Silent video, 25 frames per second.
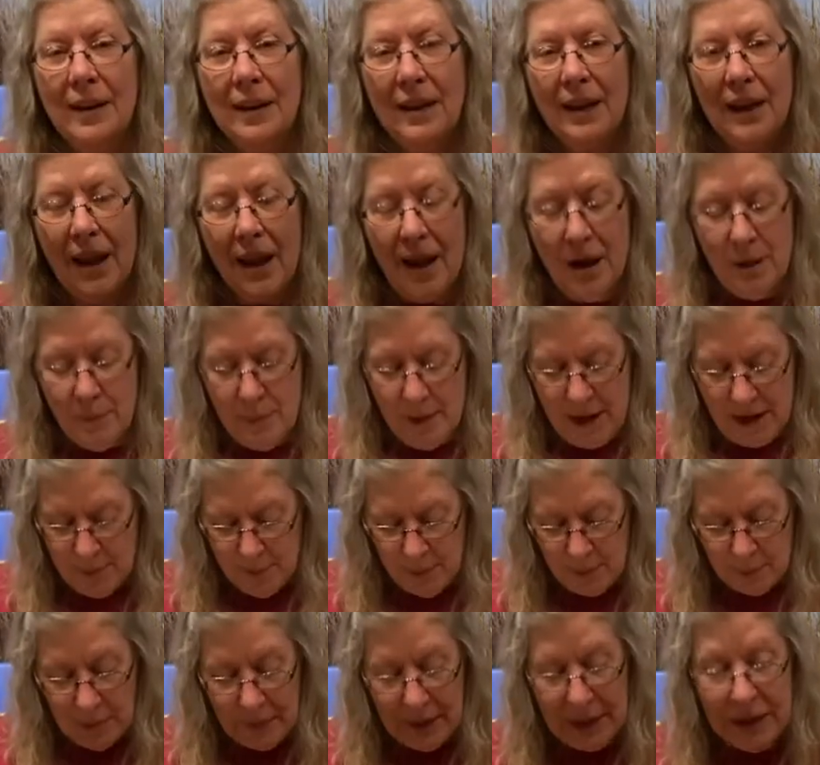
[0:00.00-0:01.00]
our paper
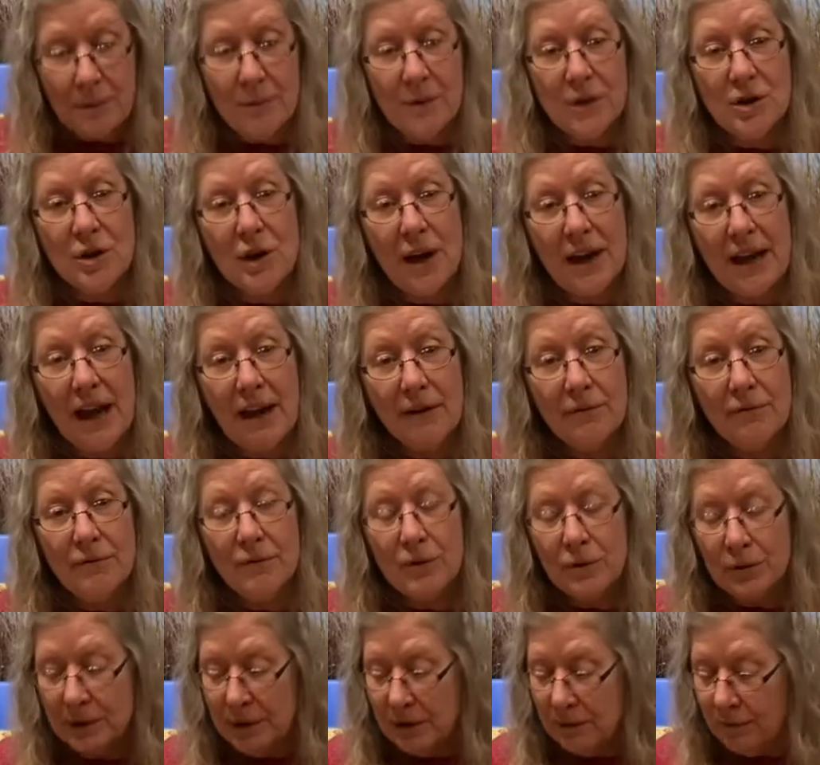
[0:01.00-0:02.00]
plate, which I have
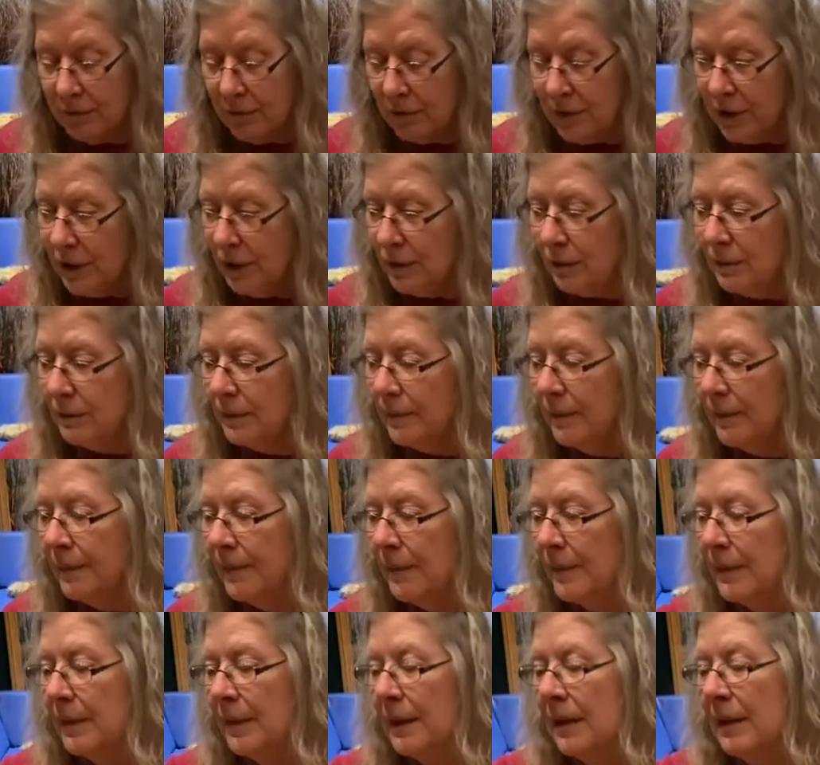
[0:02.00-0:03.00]
folded for you.
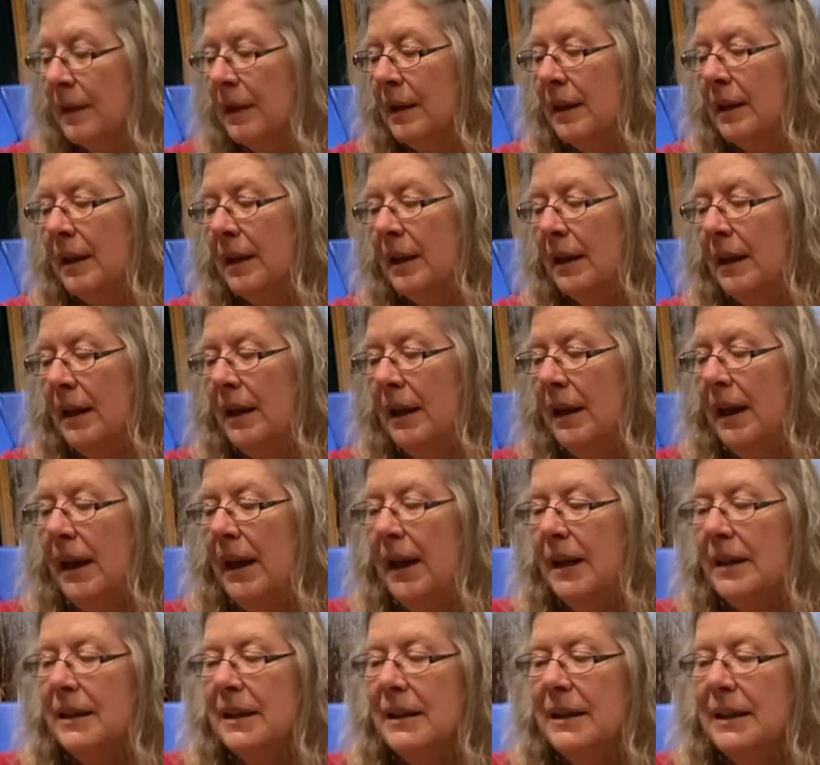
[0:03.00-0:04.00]

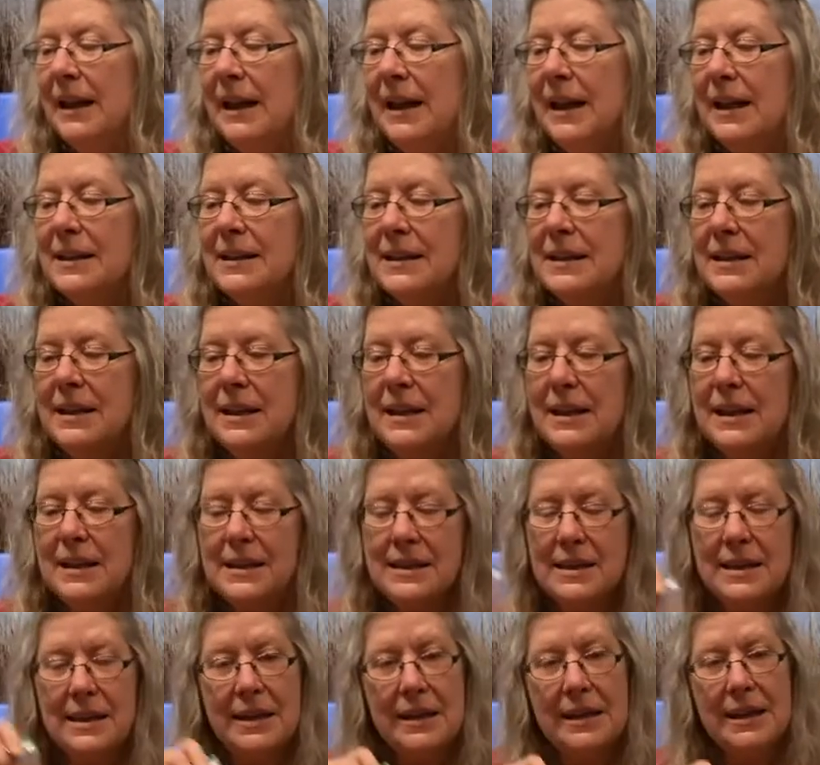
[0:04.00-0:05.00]
And the last
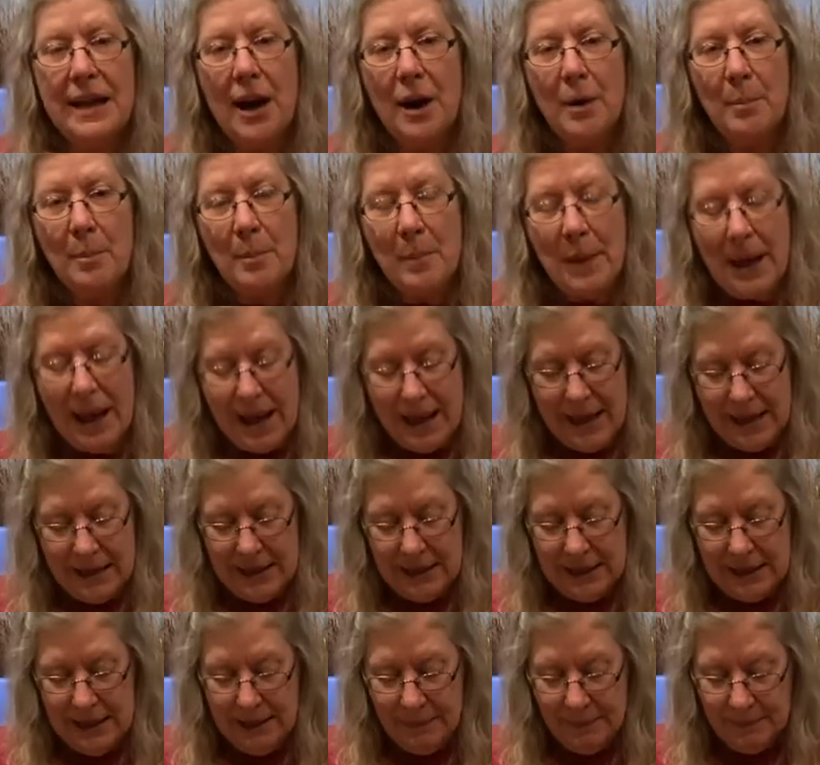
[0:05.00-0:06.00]
things in our
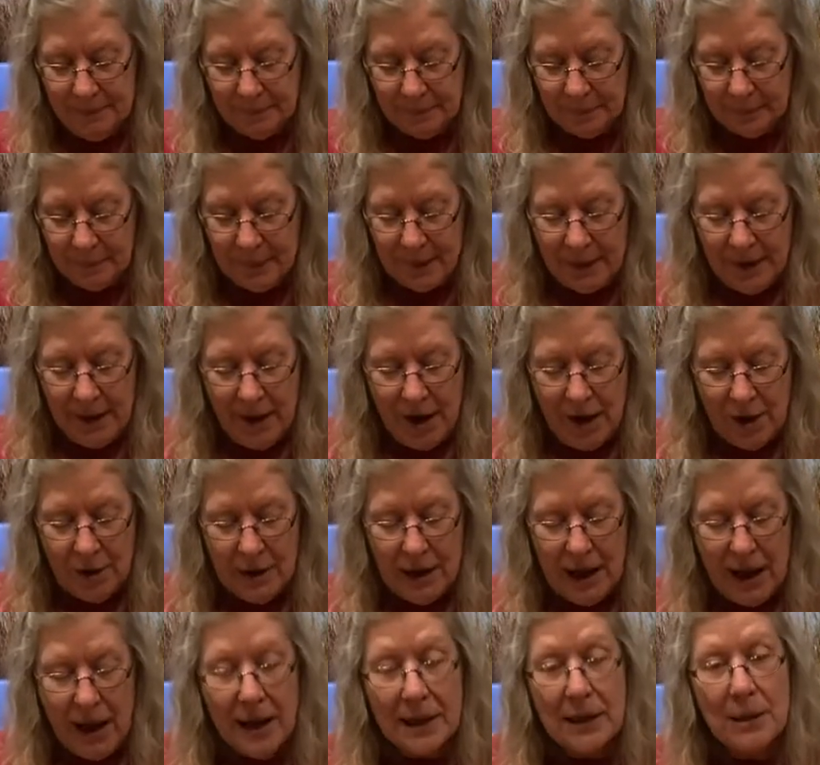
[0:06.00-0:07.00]
baggie are
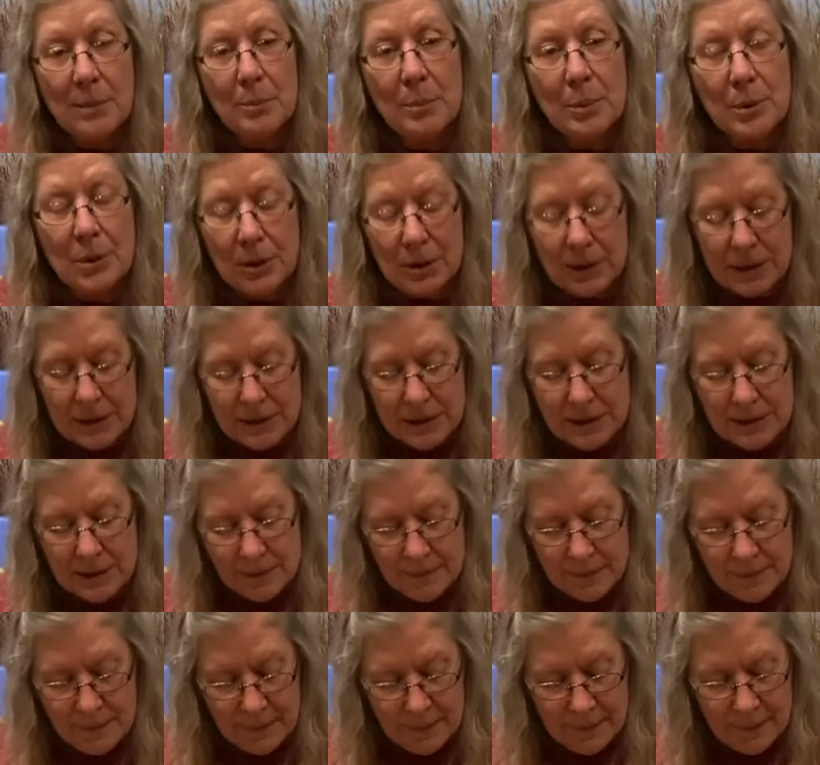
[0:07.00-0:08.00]
cotton balls,
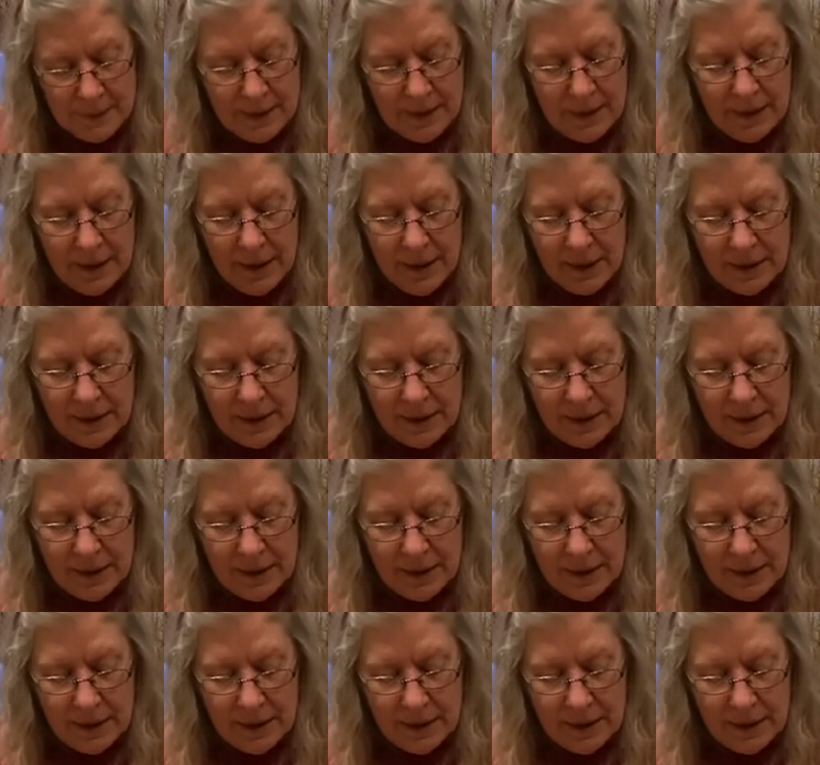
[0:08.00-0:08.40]
a